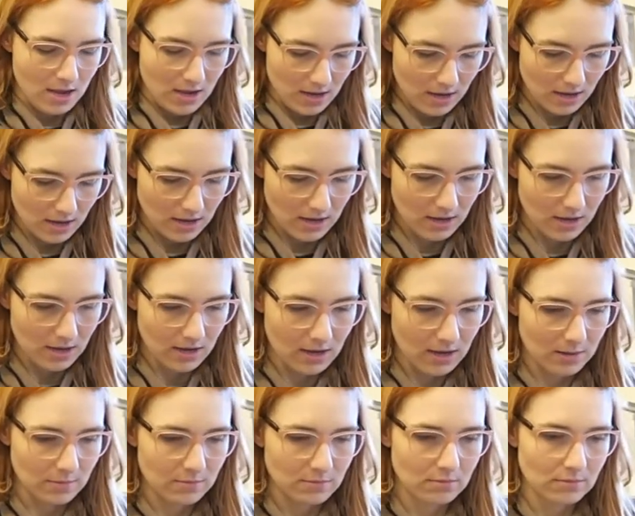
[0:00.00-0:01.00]

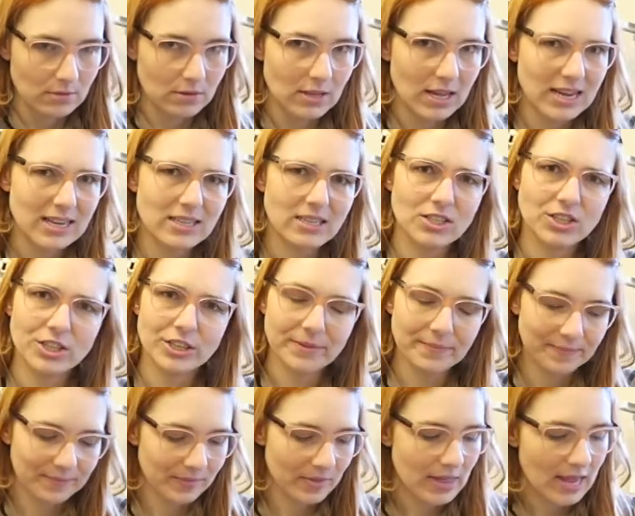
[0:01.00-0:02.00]
um, last
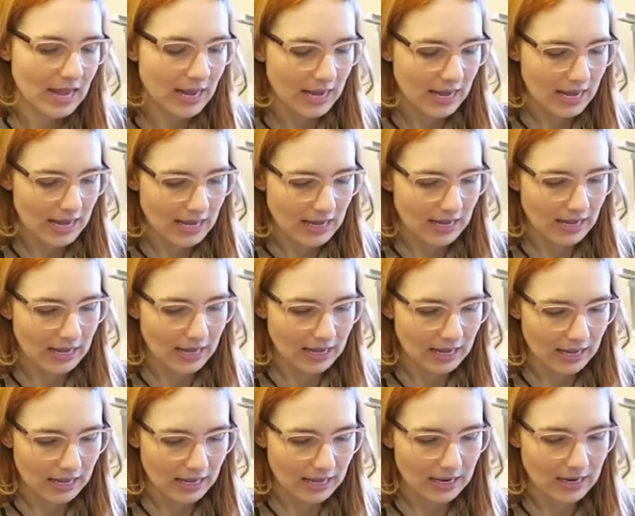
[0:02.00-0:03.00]
year.
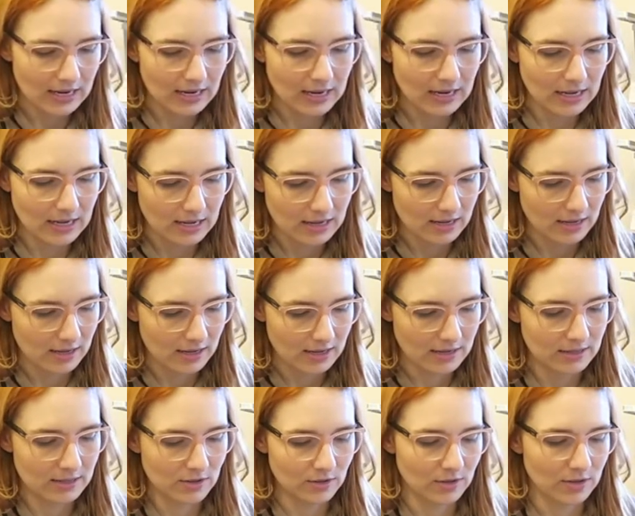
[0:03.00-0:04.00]
And I
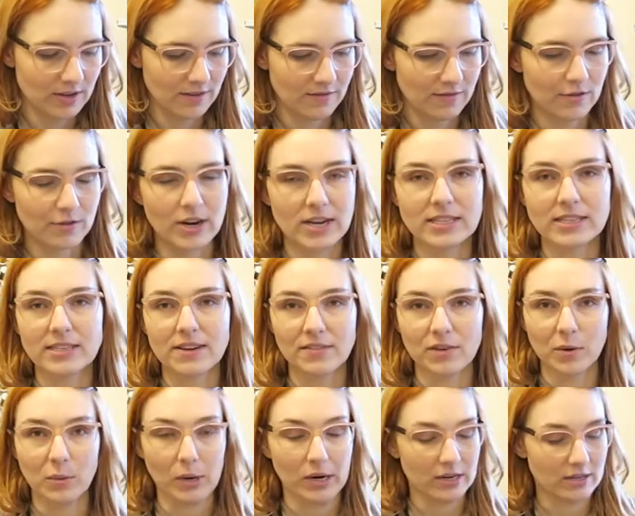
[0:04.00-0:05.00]
still have threads
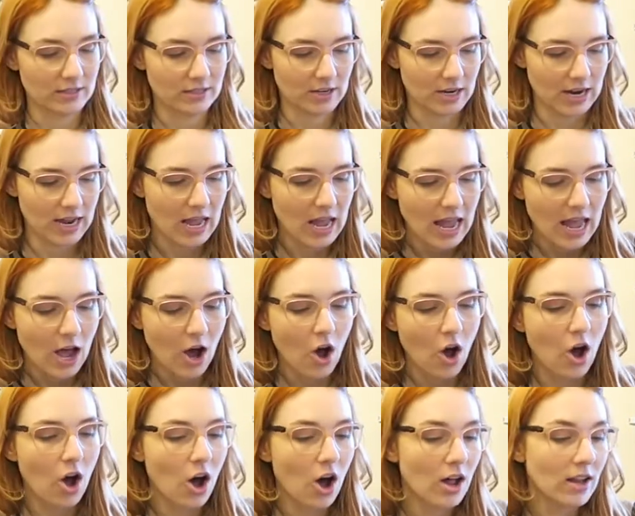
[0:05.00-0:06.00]
everywhere, sorry.
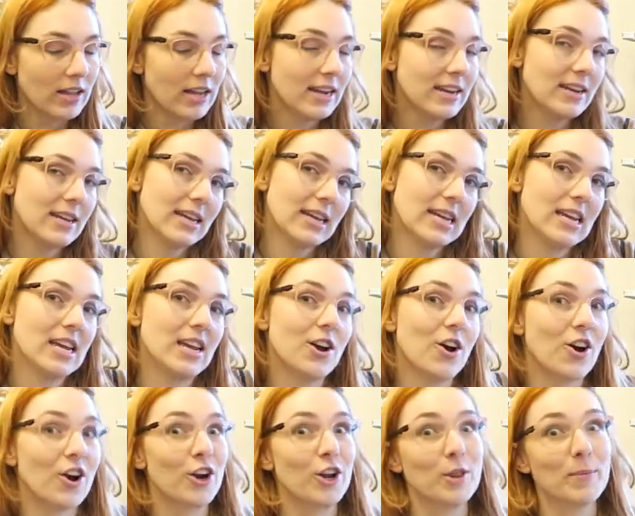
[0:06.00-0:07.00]
All I need
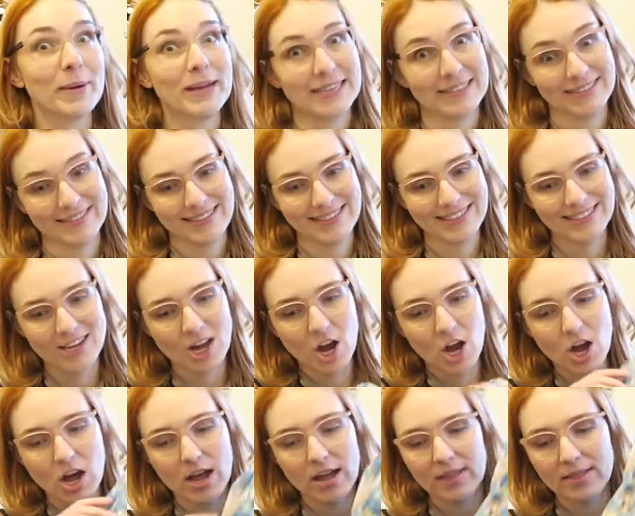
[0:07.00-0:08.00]
are the buttons
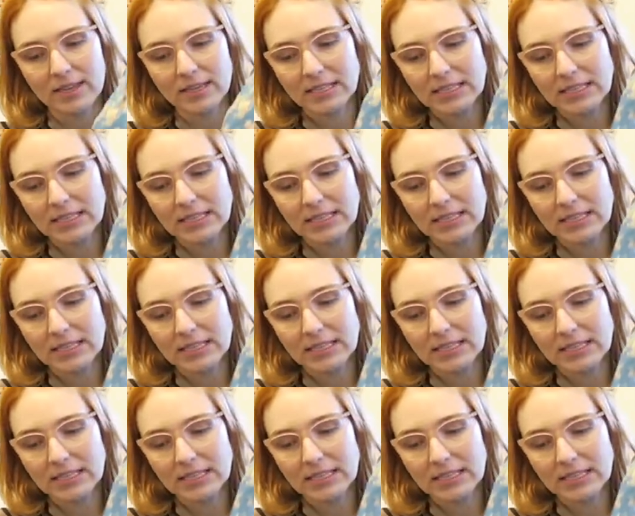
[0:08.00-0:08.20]
on the